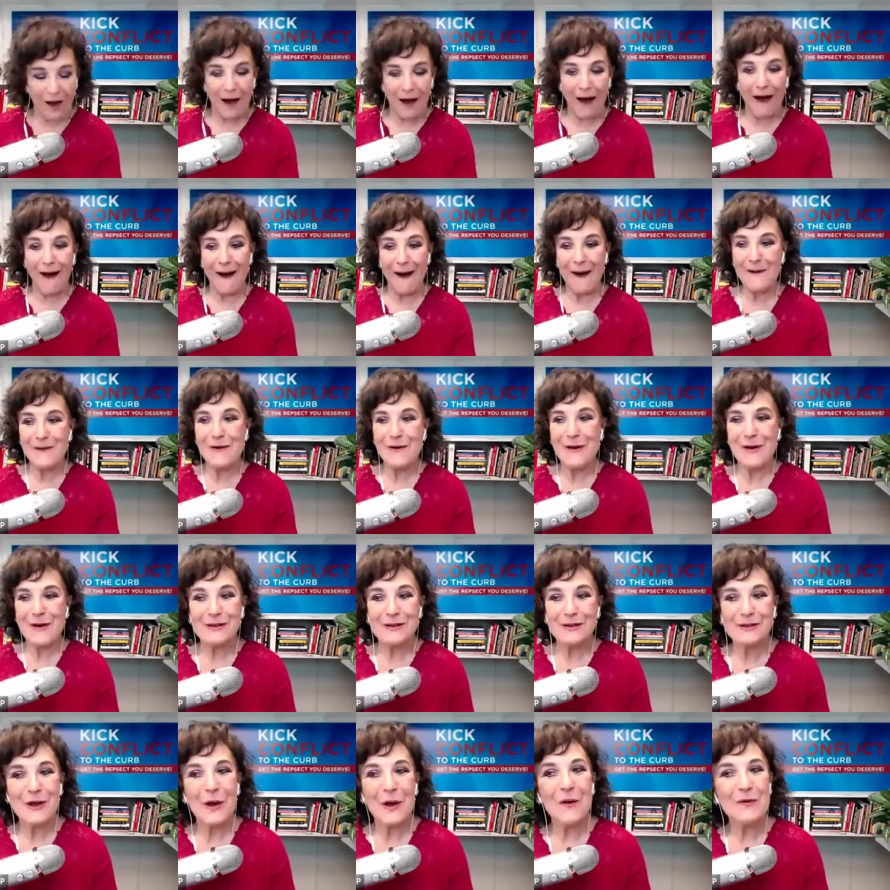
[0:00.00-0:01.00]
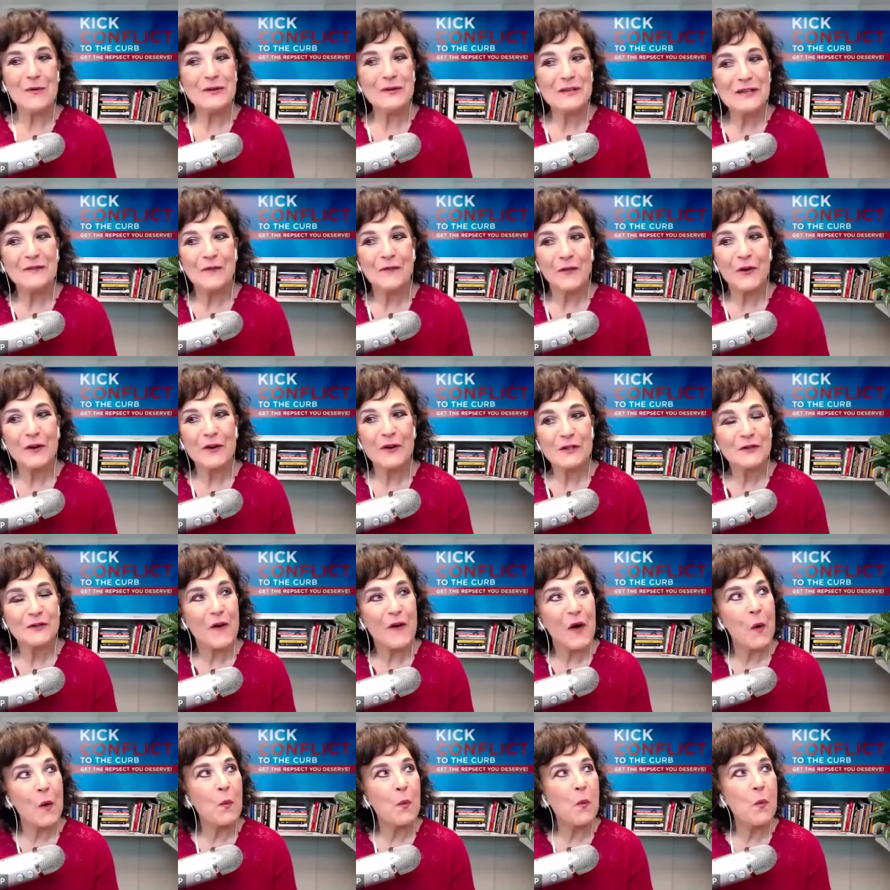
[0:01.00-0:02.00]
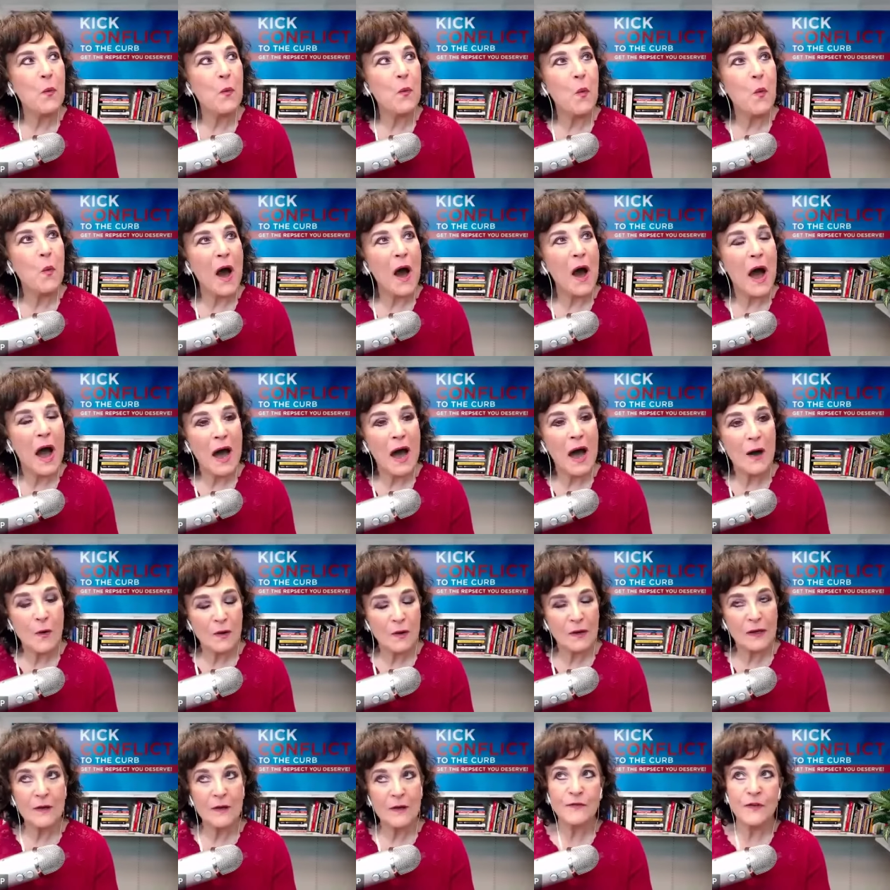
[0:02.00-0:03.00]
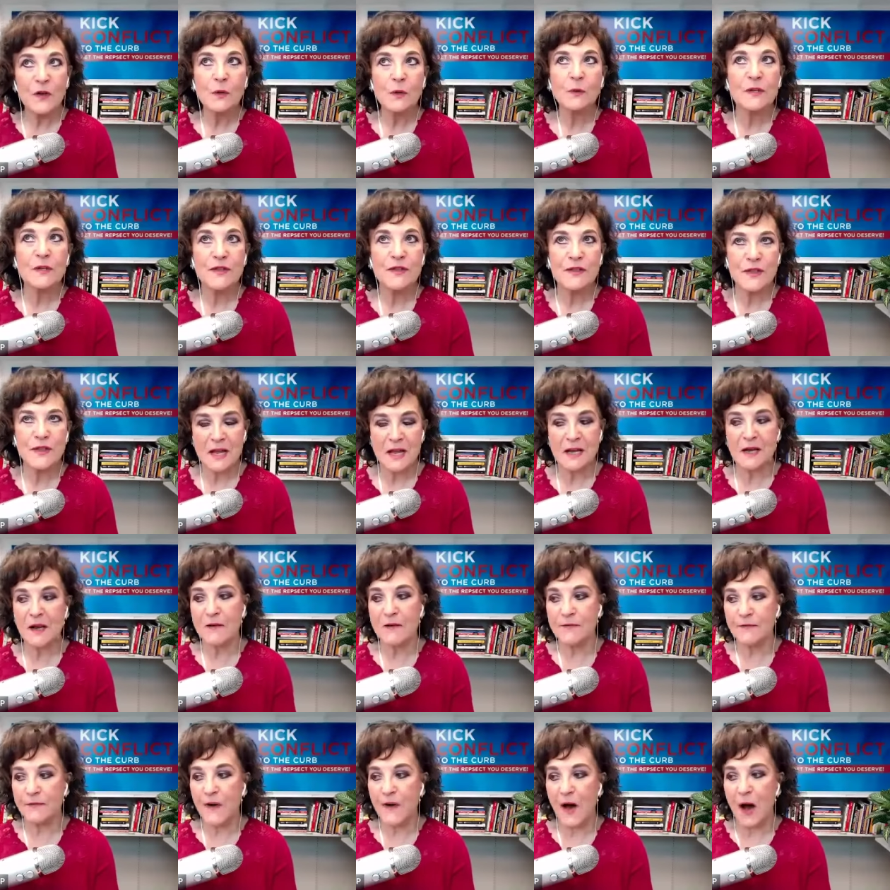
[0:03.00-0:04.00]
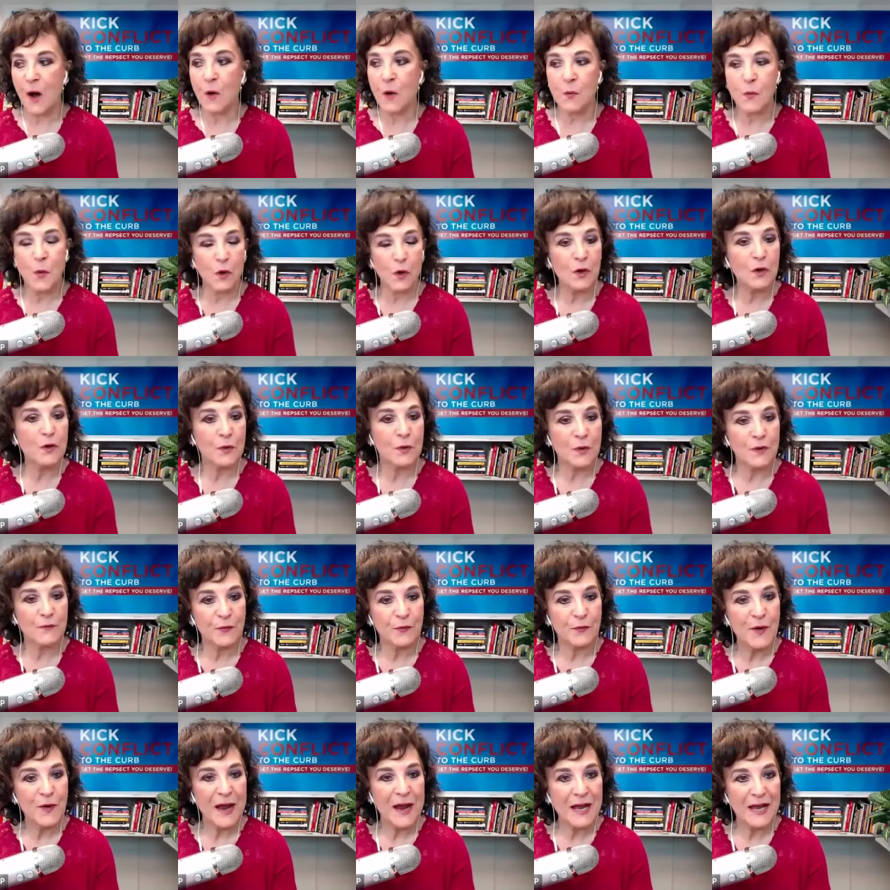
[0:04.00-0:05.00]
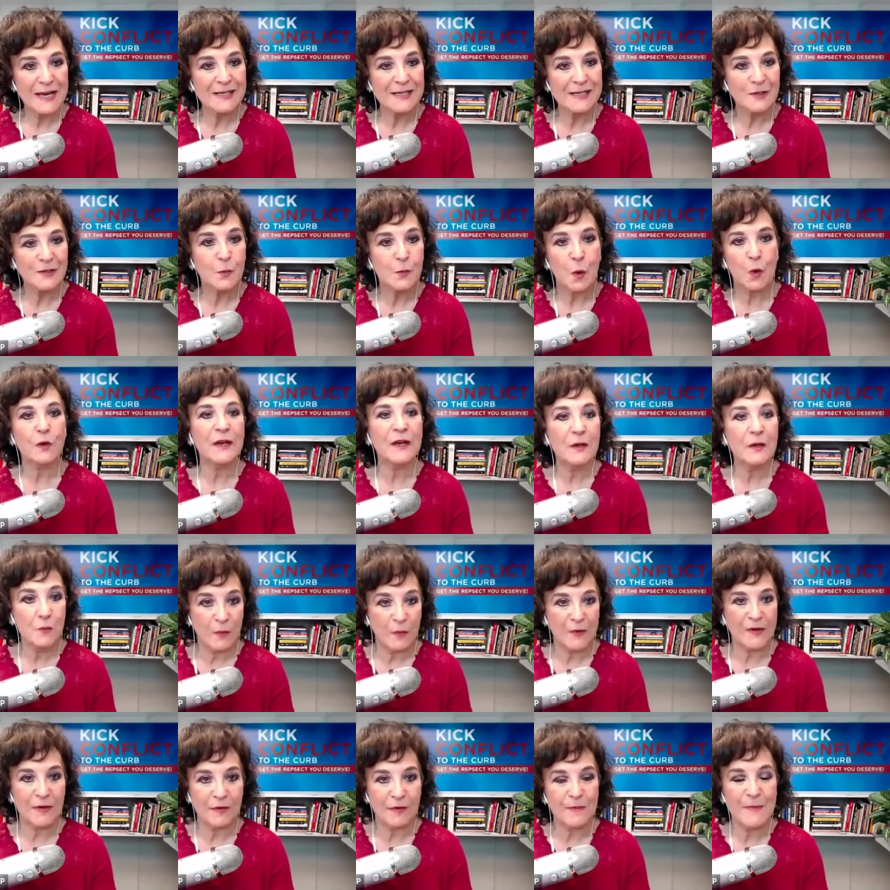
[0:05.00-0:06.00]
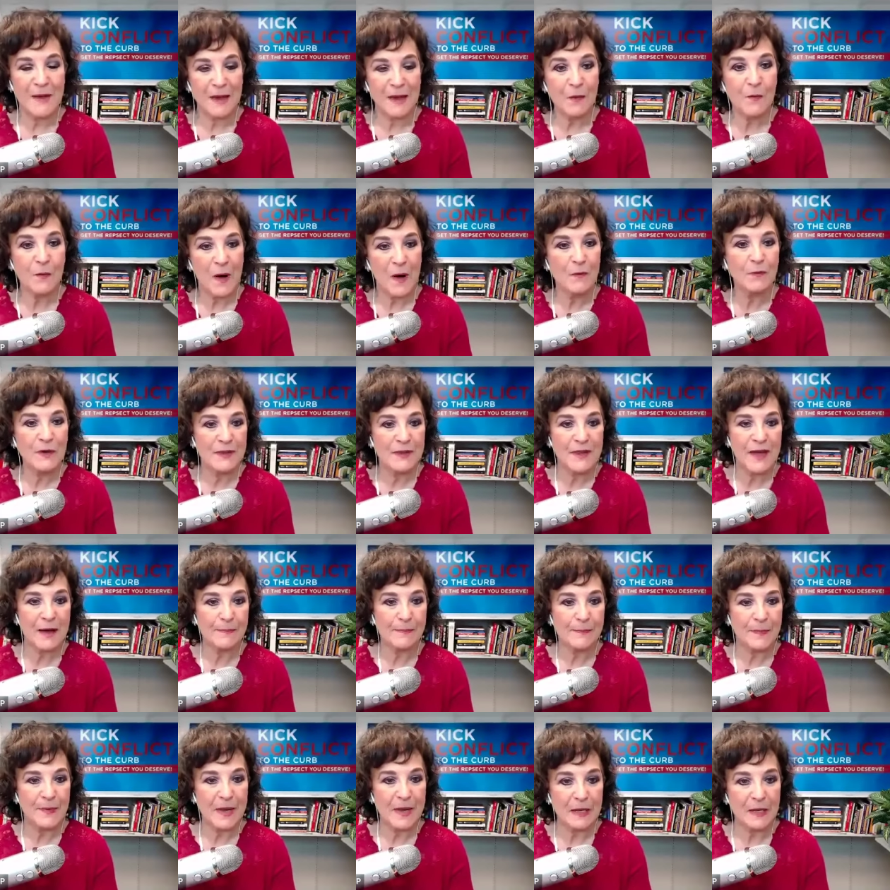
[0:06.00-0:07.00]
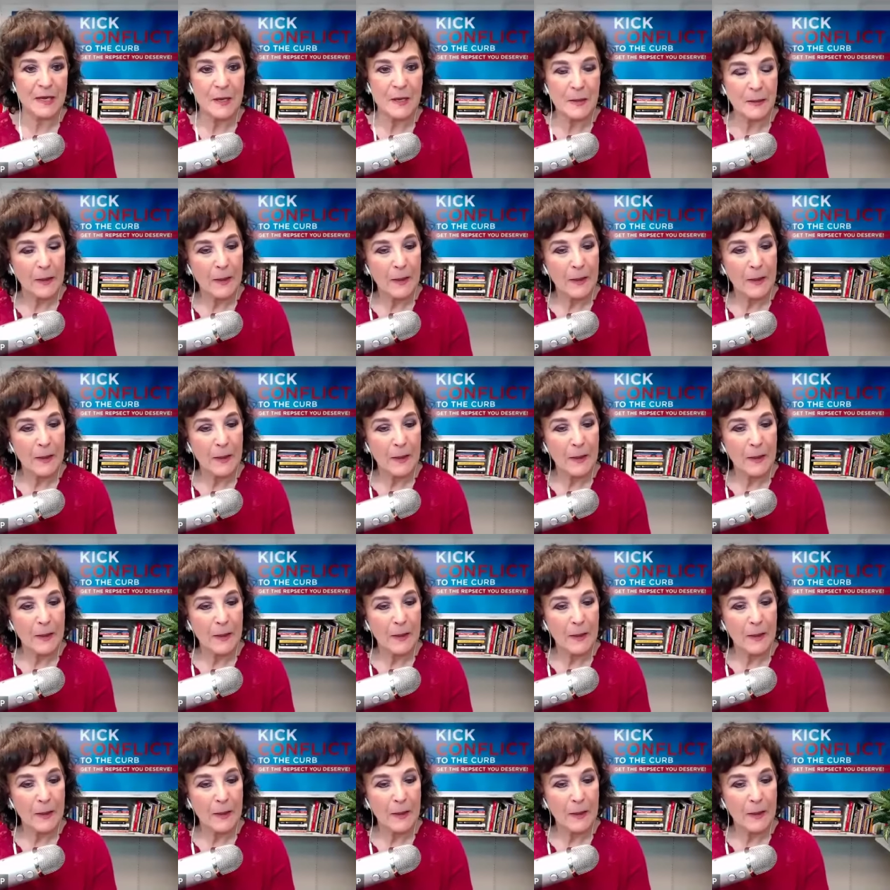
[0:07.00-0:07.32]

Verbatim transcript: Uh, so first of all, how if you could think of a word or a phrase working with me, what would that be?